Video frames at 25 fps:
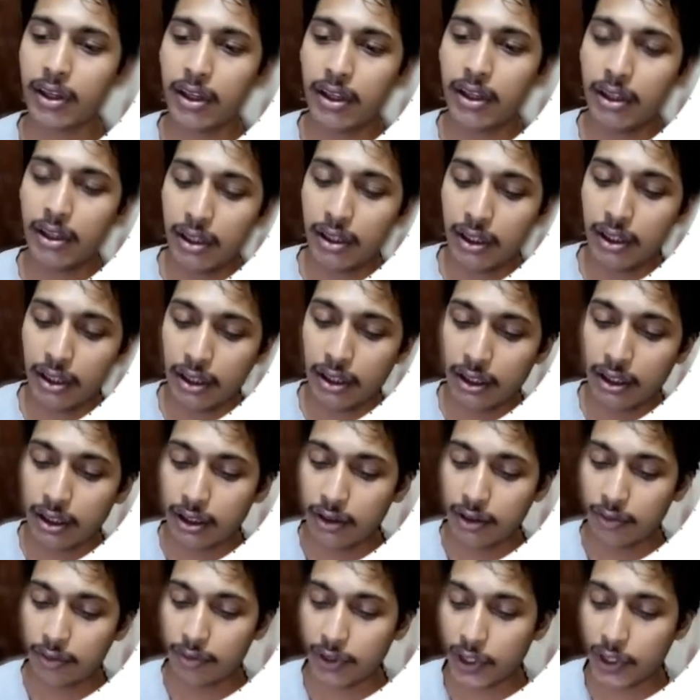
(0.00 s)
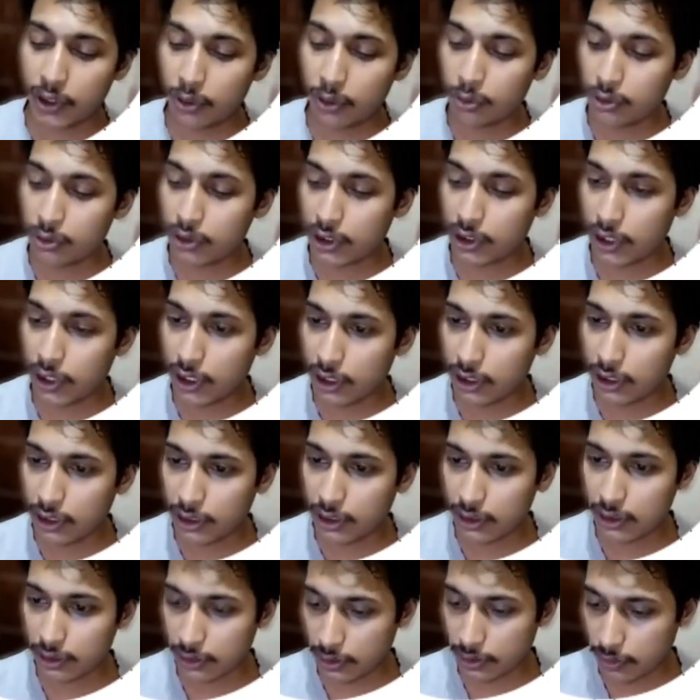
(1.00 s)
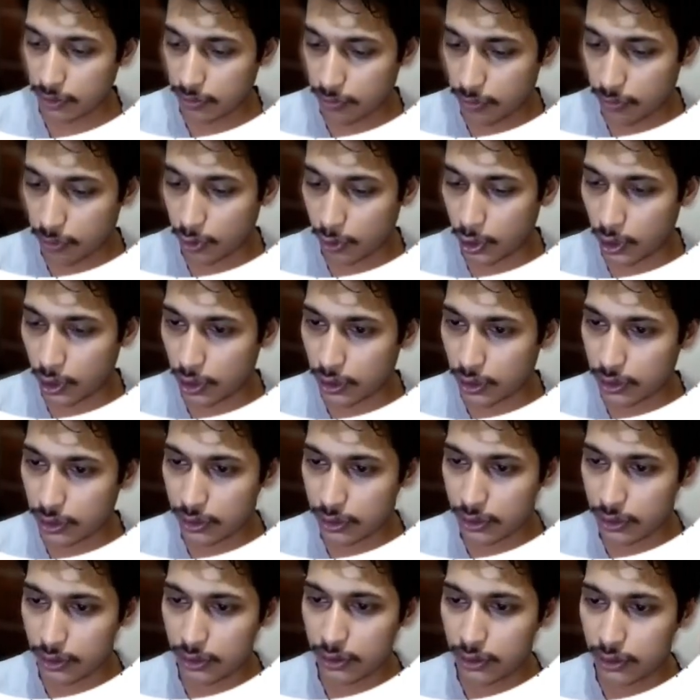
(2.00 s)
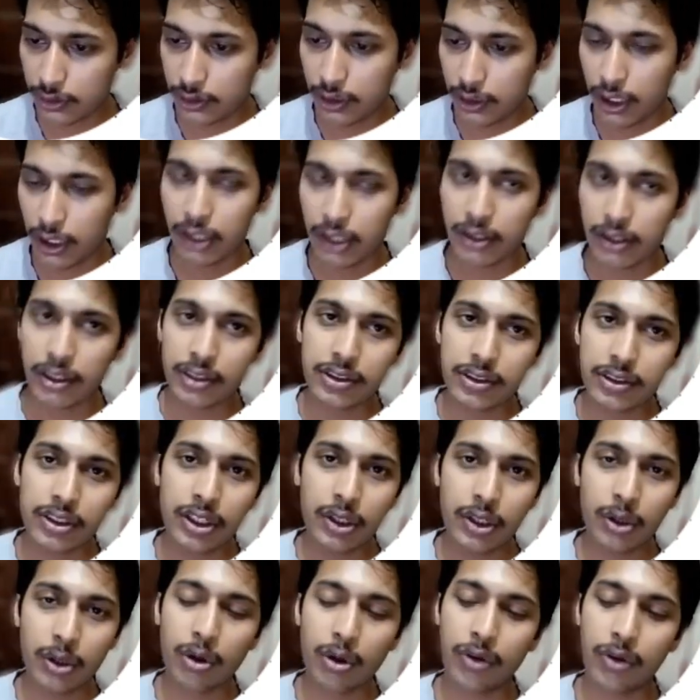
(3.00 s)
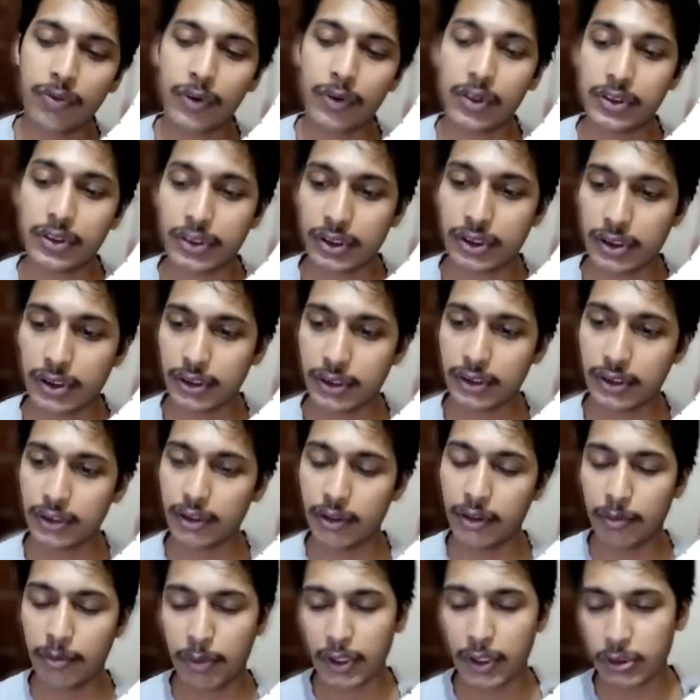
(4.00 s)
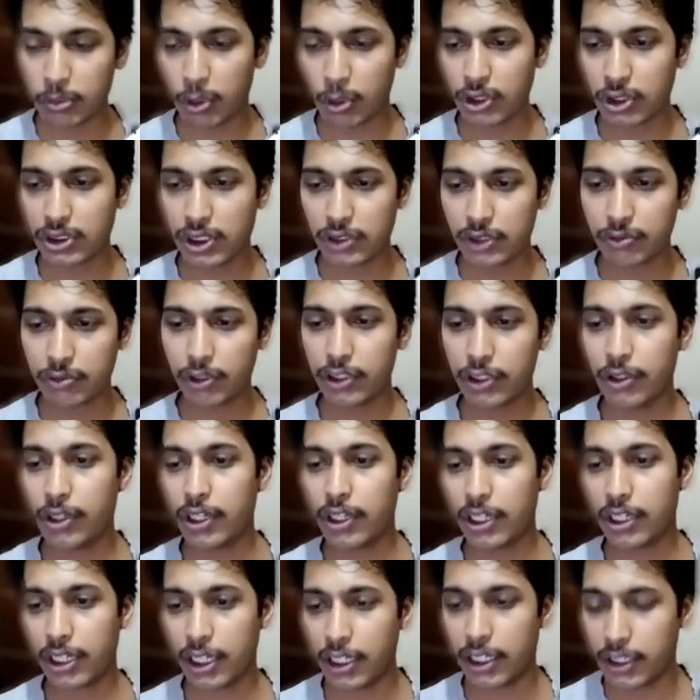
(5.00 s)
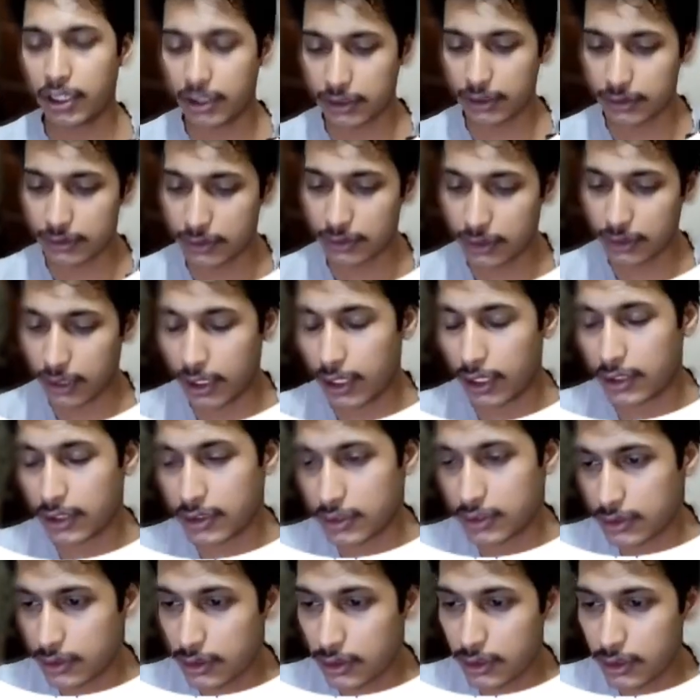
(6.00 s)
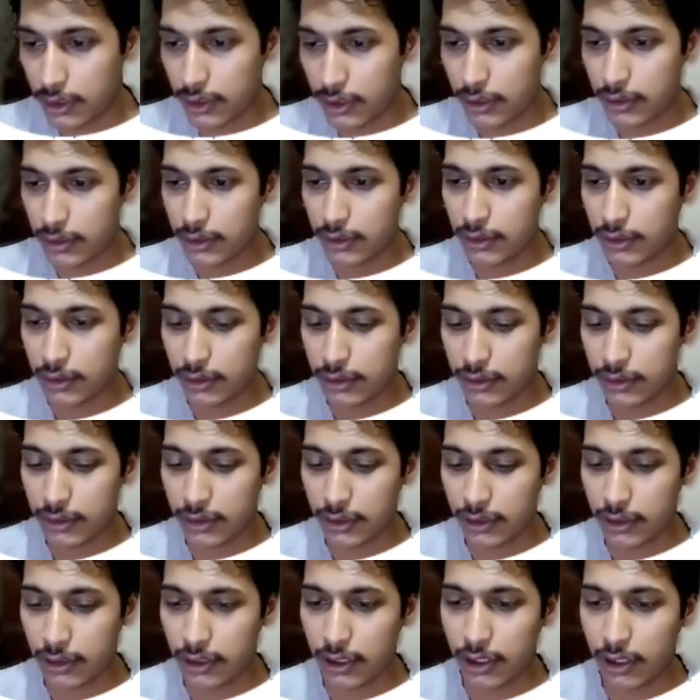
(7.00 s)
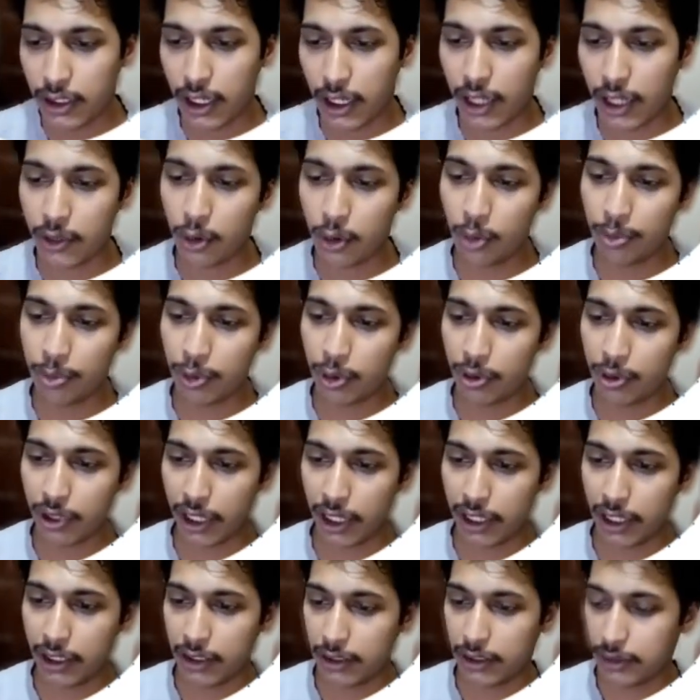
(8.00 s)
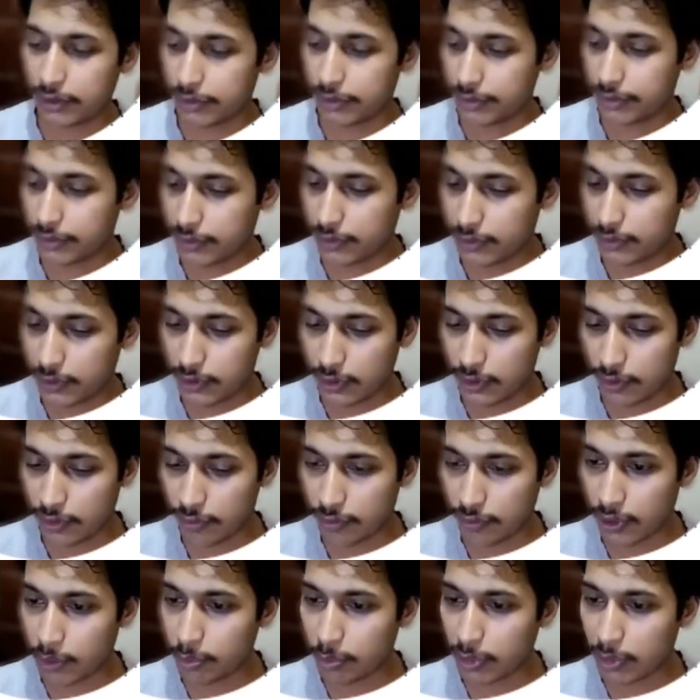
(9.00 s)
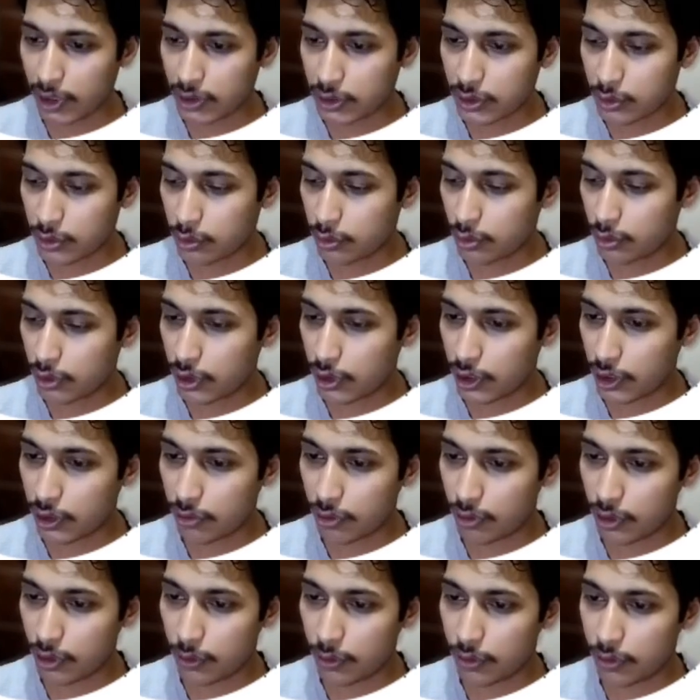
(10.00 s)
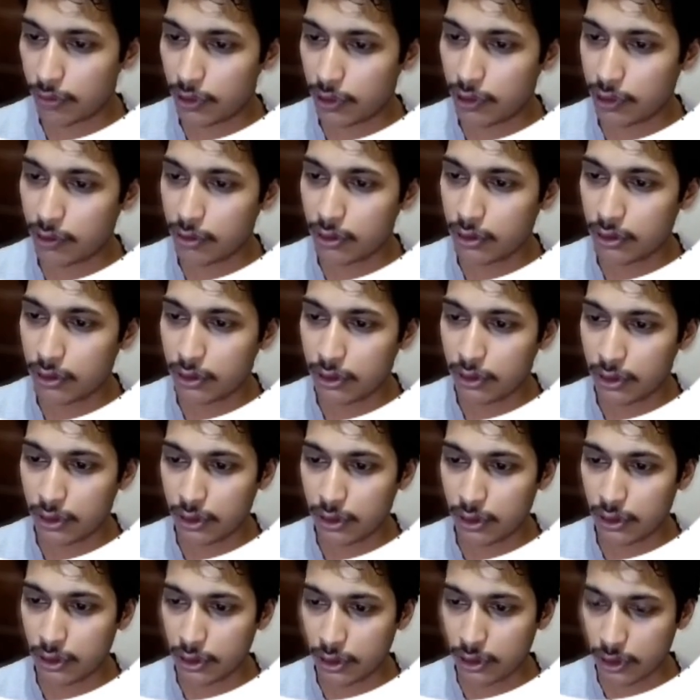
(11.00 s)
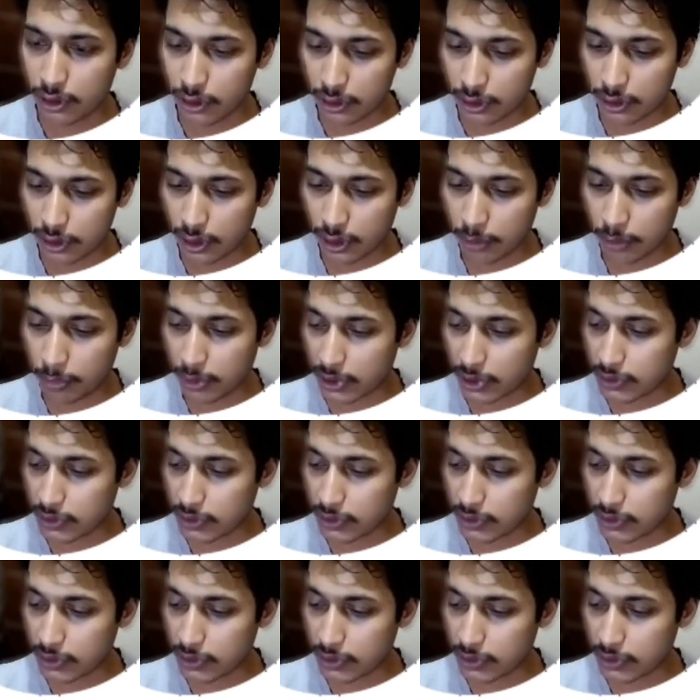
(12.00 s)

1 2 3 4. This is a true or false. Please watch this video and try. Let's. I hope you try. 1 plus 2 equal to 3 plus 4.